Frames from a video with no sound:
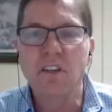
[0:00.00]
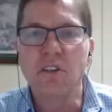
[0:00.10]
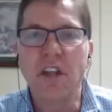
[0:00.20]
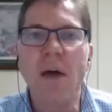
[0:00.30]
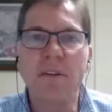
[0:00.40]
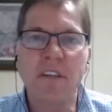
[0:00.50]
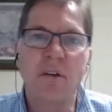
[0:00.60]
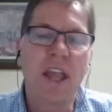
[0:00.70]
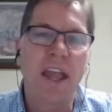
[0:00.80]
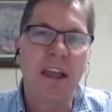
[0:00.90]
So now we say,
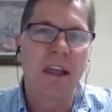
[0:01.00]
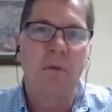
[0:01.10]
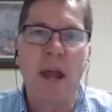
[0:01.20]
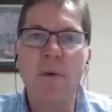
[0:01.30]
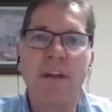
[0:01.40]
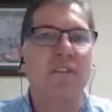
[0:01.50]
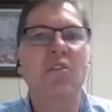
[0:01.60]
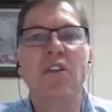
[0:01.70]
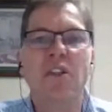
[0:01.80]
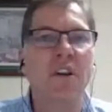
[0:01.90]
okay, now we have
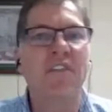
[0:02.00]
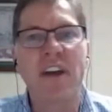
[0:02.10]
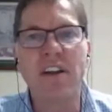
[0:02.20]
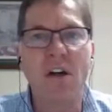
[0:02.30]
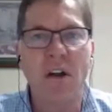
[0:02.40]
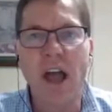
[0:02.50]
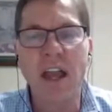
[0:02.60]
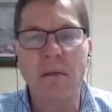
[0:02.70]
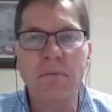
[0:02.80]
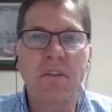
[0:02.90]
two $35
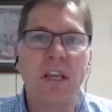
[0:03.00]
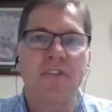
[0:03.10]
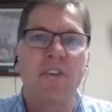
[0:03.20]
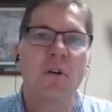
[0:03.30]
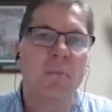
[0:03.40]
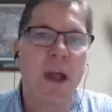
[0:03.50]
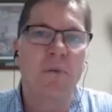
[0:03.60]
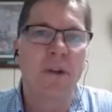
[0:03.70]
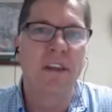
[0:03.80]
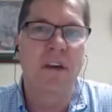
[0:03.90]
items. If you're to buy
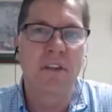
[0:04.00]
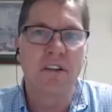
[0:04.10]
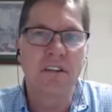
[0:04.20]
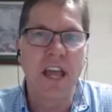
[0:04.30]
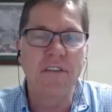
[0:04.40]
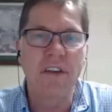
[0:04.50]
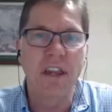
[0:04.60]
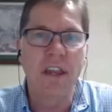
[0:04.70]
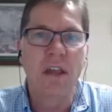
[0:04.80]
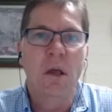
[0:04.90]
them retail, they're
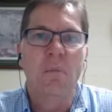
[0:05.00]
$70.